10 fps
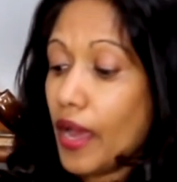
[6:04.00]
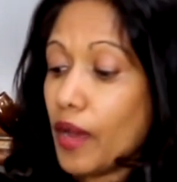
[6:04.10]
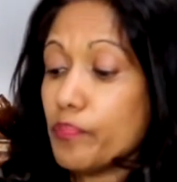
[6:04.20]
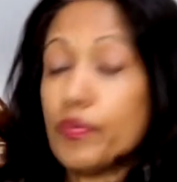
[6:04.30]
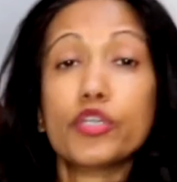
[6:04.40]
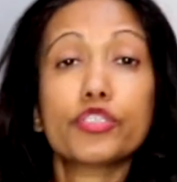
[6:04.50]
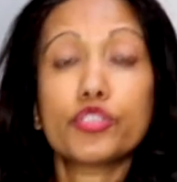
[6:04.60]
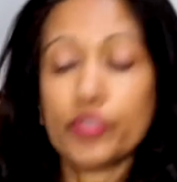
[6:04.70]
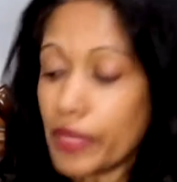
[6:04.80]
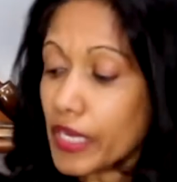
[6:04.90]
Books
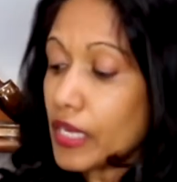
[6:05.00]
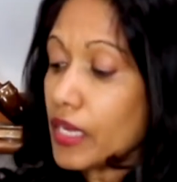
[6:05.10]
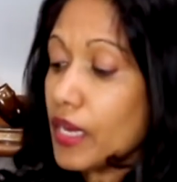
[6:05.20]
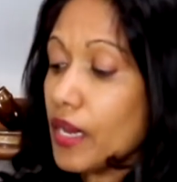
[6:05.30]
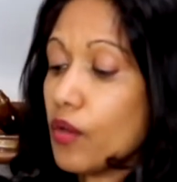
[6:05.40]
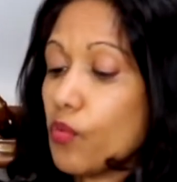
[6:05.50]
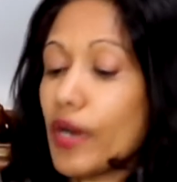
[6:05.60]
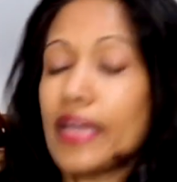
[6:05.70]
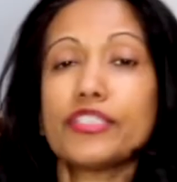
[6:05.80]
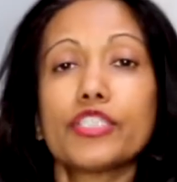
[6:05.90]
to me were
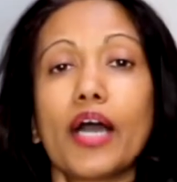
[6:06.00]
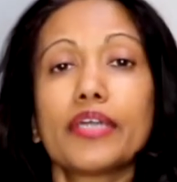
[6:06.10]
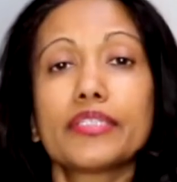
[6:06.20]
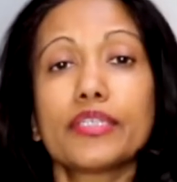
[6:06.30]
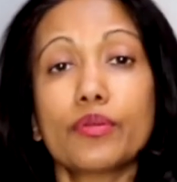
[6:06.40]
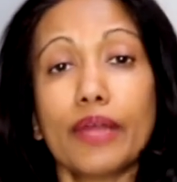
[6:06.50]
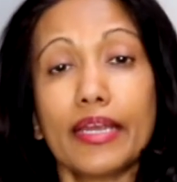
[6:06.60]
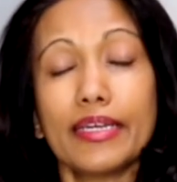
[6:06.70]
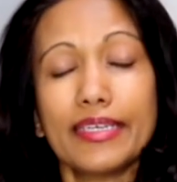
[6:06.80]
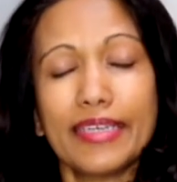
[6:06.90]
enchanting
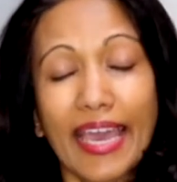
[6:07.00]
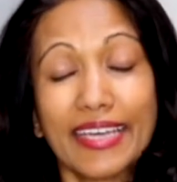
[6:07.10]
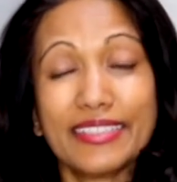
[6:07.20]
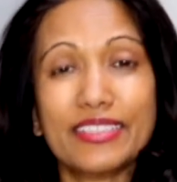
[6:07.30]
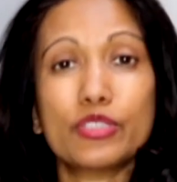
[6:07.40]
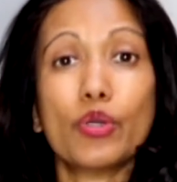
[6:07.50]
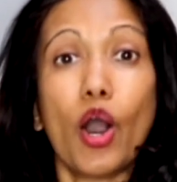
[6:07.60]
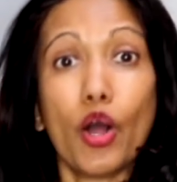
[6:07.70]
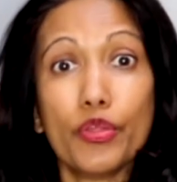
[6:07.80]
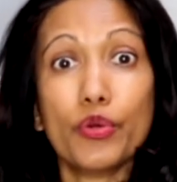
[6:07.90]
great gates to
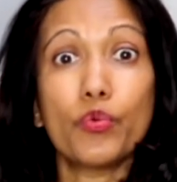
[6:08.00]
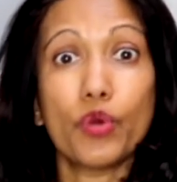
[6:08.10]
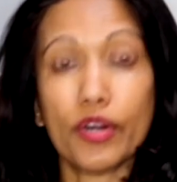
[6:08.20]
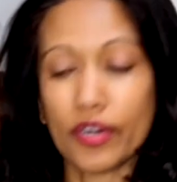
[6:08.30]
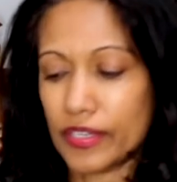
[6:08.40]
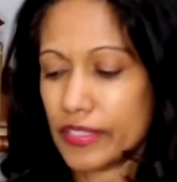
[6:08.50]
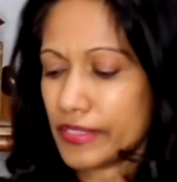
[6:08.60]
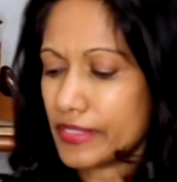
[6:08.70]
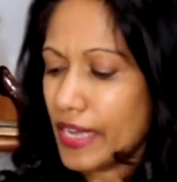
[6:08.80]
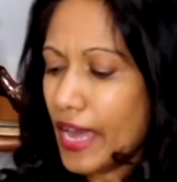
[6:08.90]
other
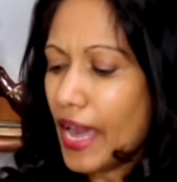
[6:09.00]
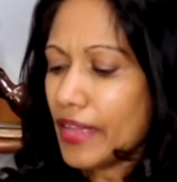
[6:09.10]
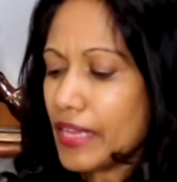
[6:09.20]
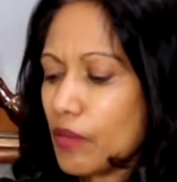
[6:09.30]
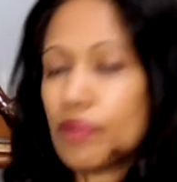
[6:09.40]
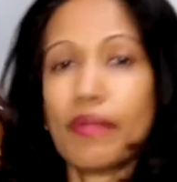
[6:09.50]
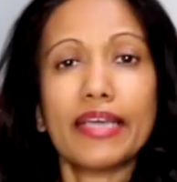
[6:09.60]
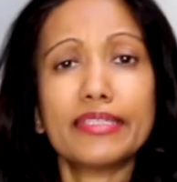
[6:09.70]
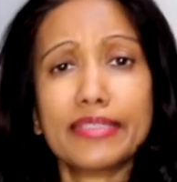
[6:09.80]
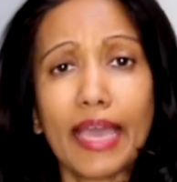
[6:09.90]
worlds. They were my
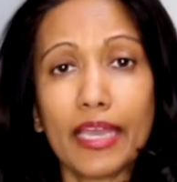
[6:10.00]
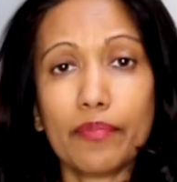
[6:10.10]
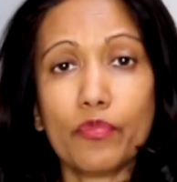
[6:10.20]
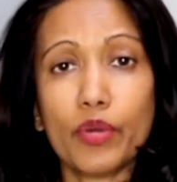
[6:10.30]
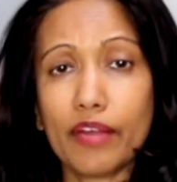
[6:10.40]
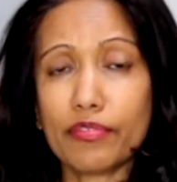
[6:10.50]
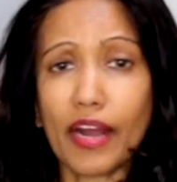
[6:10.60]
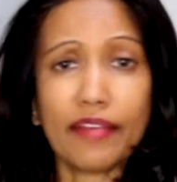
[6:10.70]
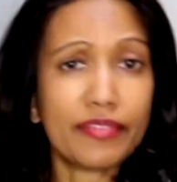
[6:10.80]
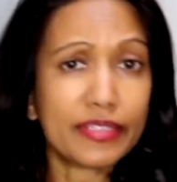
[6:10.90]
escape whenever
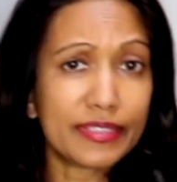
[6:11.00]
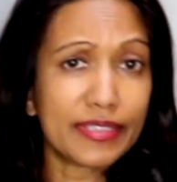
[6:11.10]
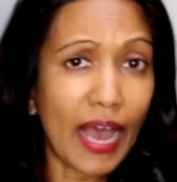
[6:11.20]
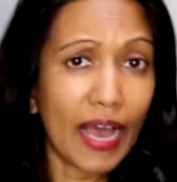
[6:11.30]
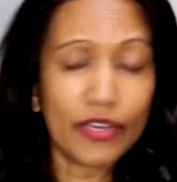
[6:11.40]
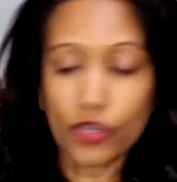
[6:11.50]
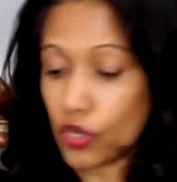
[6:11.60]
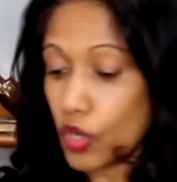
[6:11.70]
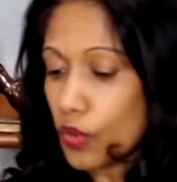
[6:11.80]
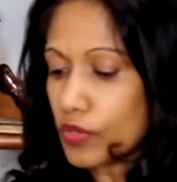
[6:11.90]
I felt sad or
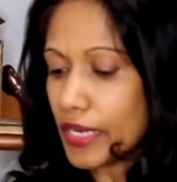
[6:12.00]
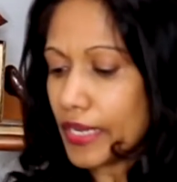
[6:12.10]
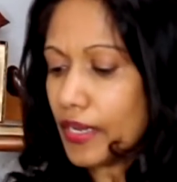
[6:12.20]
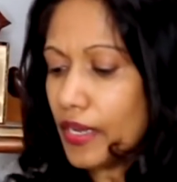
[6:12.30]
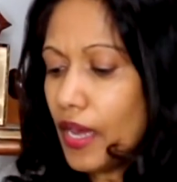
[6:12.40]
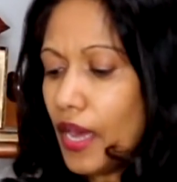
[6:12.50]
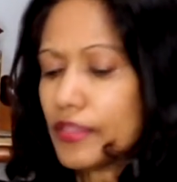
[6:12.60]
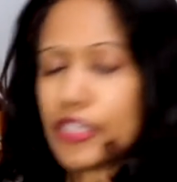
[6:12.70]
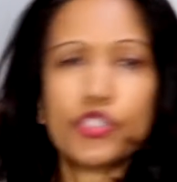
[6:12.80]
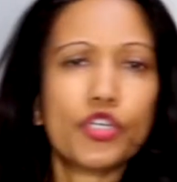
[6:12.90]
lonely.
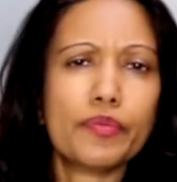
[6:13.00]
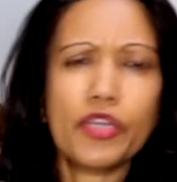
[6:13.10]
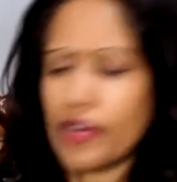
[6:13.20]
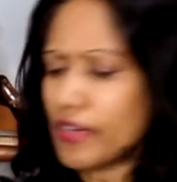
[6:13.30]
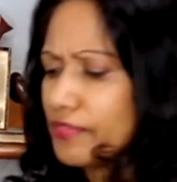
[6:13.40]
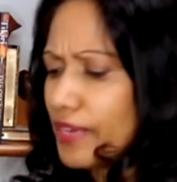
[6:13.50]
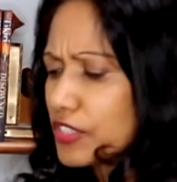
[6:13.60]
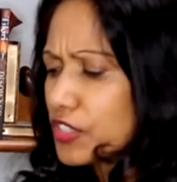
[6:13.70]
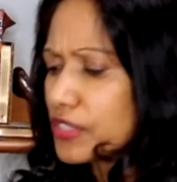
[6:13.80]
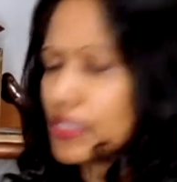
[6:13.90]
They took me on
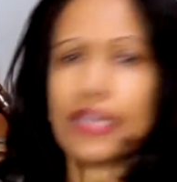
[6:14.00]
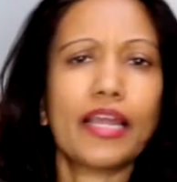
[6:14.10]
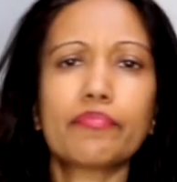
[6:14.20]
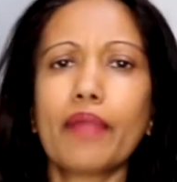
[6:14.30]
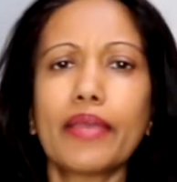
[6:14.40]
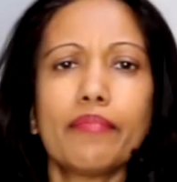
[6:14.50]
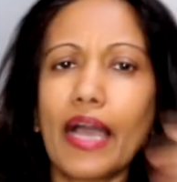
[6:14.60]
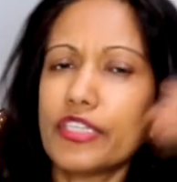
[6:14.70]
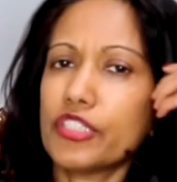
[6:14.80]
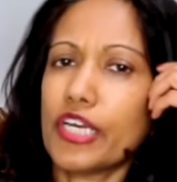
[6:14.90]
adventures and let my
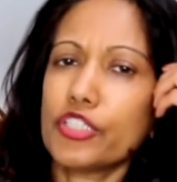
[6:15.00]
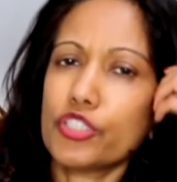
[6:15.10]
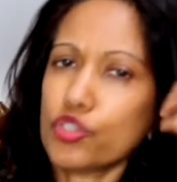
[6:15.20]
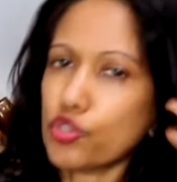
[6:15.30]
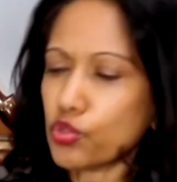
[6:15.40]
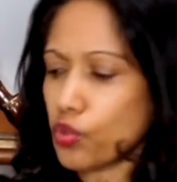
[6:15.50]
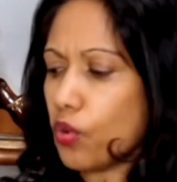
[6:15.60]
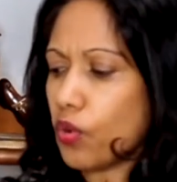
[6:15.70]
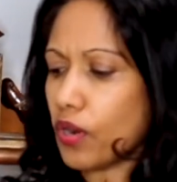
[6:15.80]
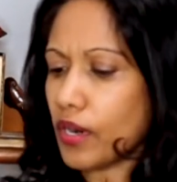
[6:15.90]
imagination
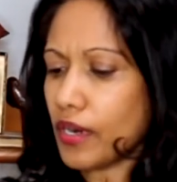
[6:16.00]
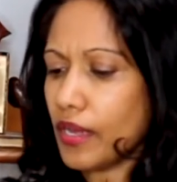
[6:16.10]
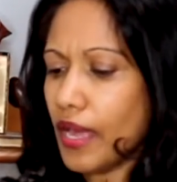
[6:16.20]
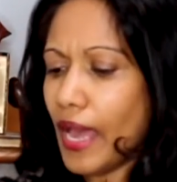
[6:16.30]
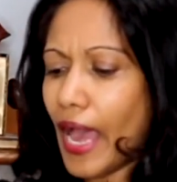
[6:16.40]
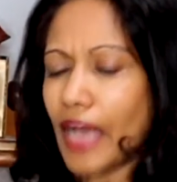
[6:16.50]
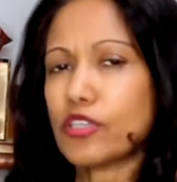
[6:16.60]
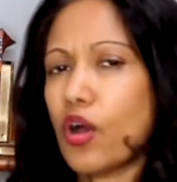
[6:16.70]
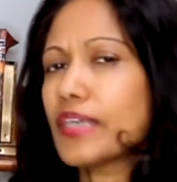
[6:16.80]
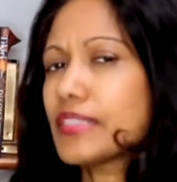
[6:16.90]
soar. As
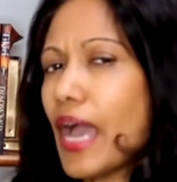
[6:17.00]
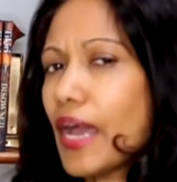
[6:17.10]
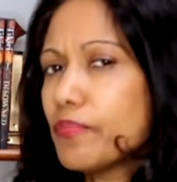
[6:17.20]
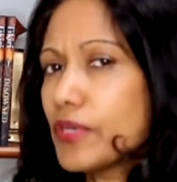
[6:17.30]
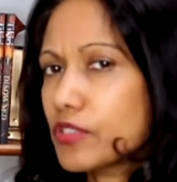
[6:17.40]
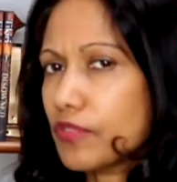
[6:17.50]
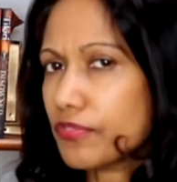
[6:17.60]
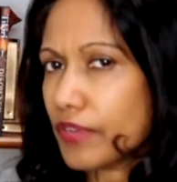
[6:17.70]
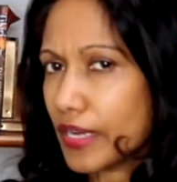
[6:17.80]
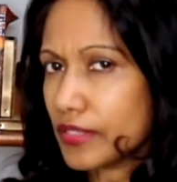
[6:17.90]
long as I had books for
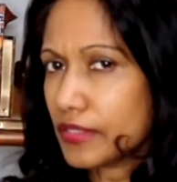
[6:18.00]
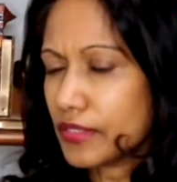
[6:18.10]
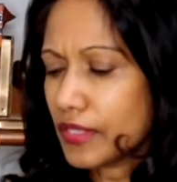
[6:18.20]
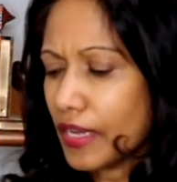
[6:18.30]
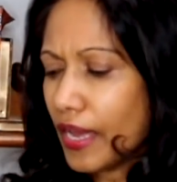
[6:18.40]
friends,